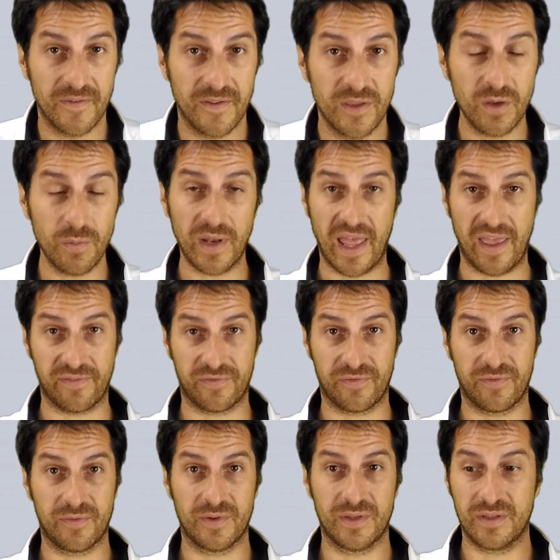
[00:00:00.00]
You will have
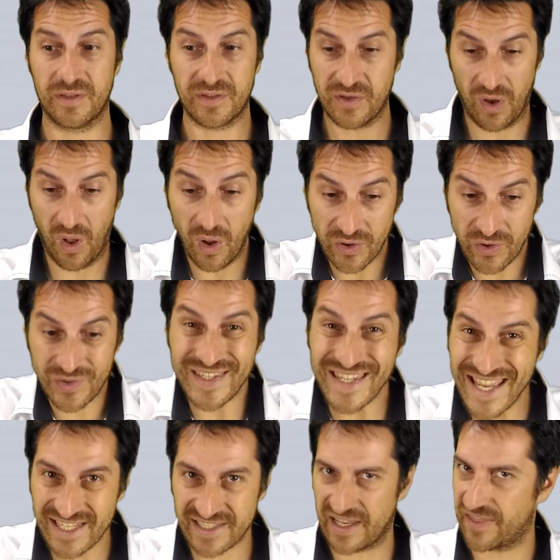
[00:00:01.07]
all your
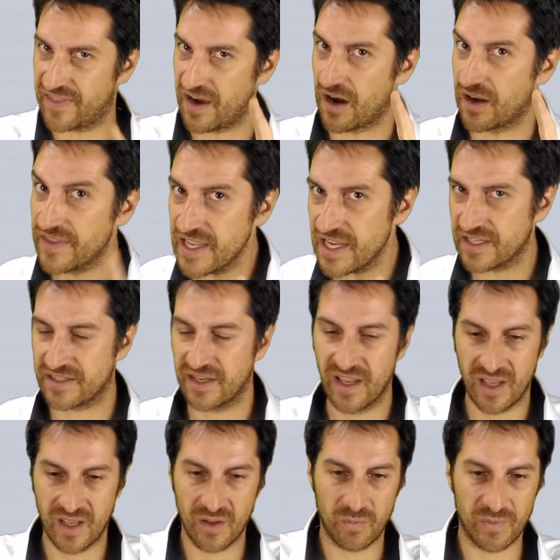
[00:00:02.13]
needs, and there are needs,
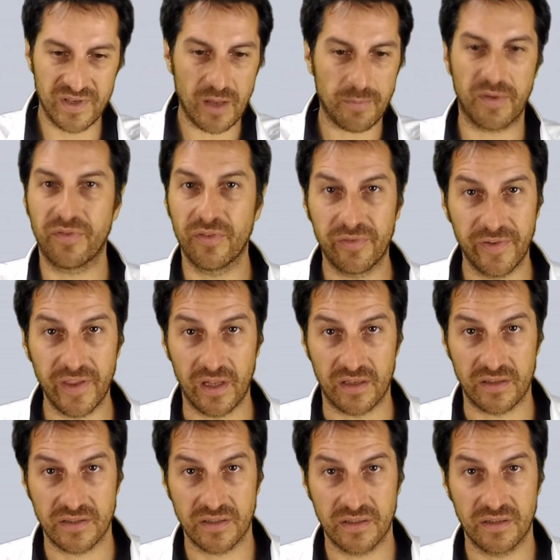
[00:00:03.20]
will not be
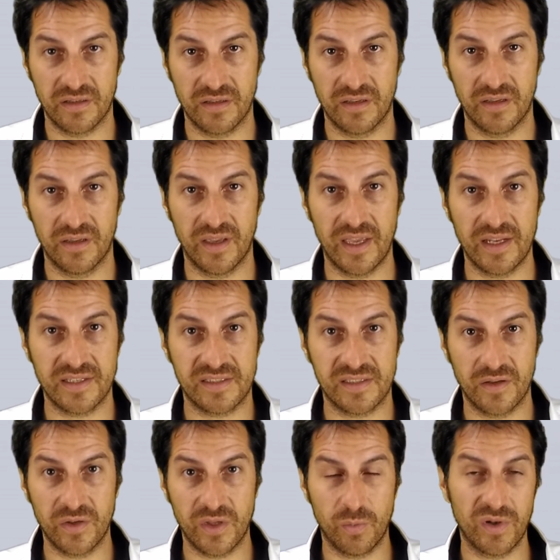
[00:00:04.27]
fulfilled. And
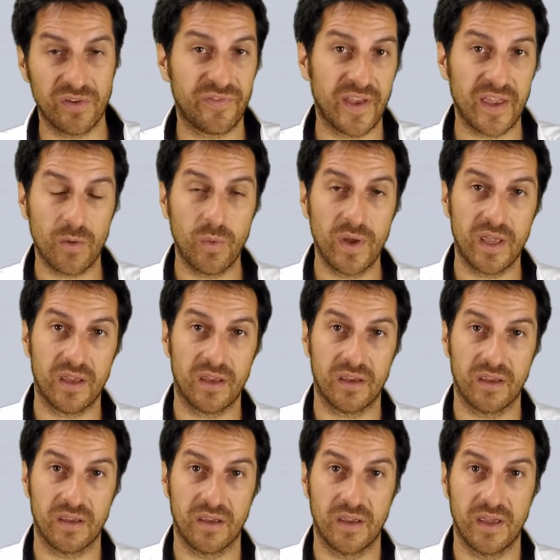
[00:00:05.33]
so you will fade away.
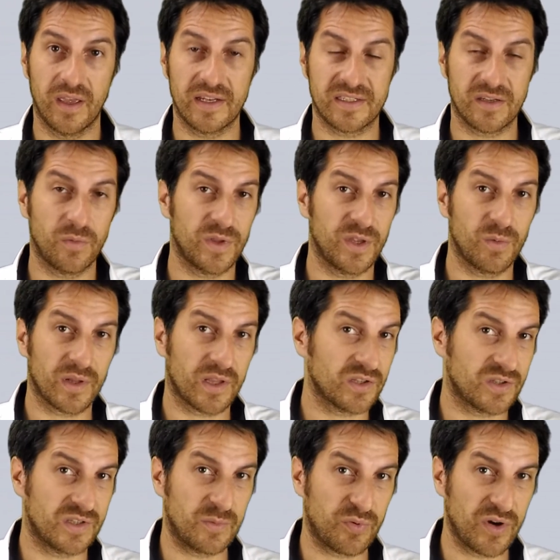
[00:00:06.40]
And so you will go
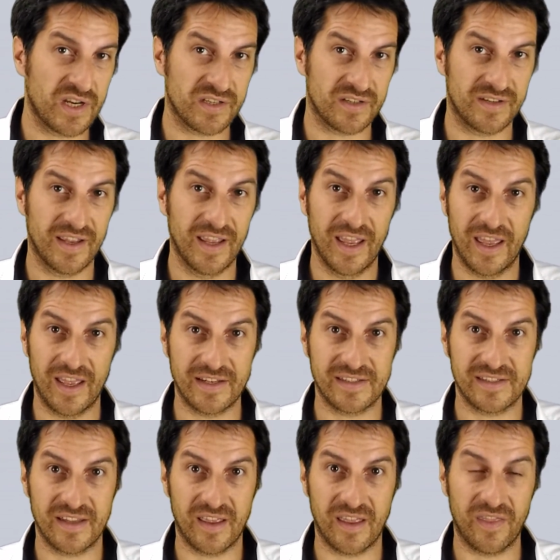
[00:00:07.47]
to depression, and
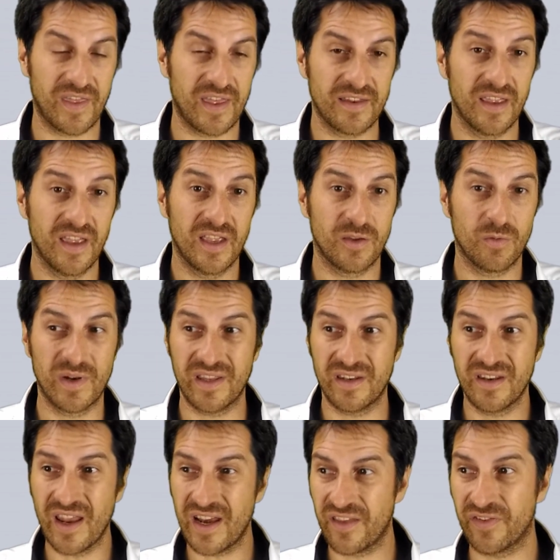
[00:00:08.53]
then you will
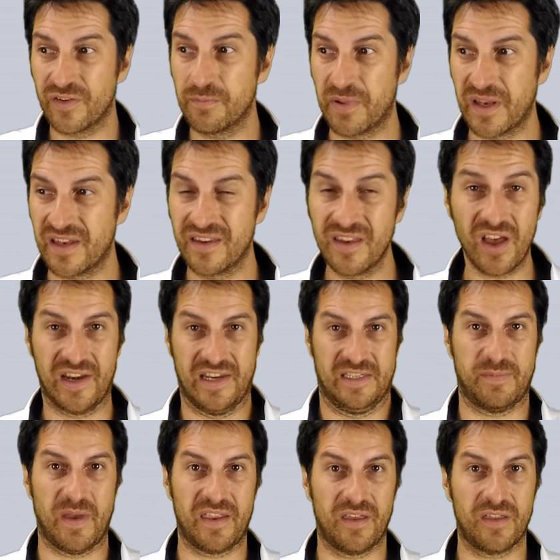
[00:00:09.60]
not even be
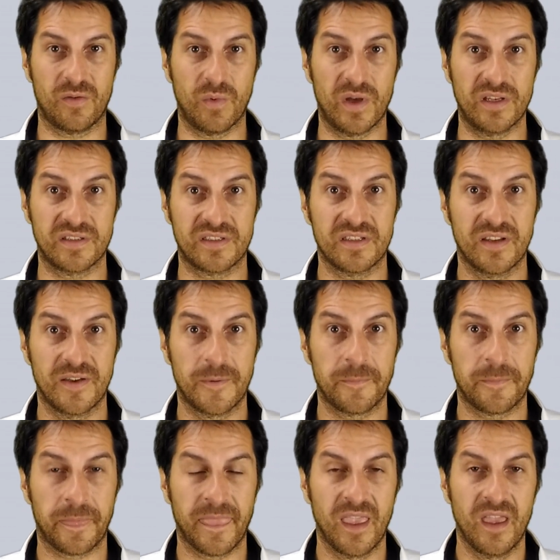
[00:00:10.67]
noticed by the other ones.
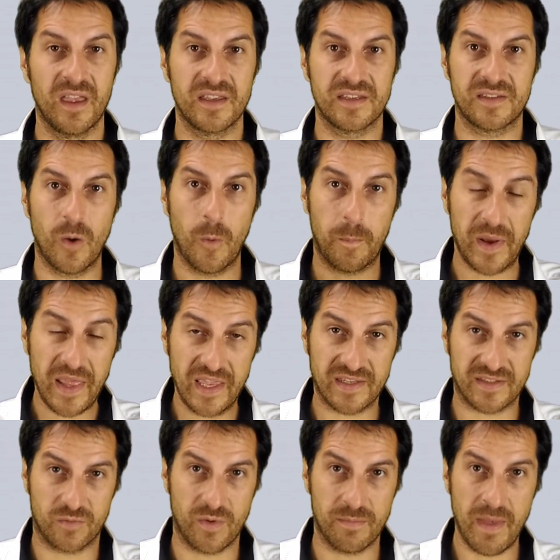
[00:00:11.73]
So
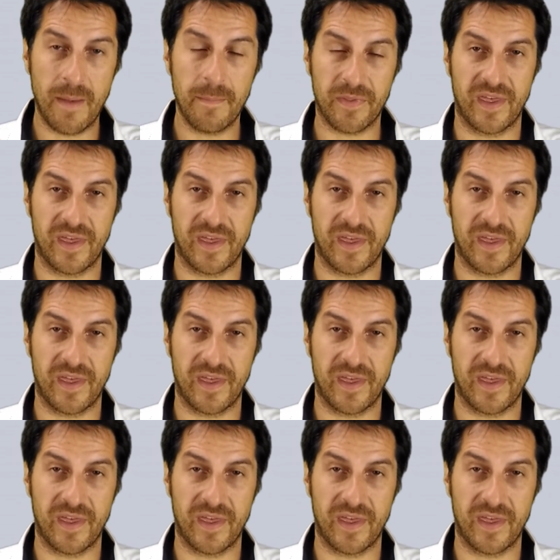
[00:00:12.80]
please remember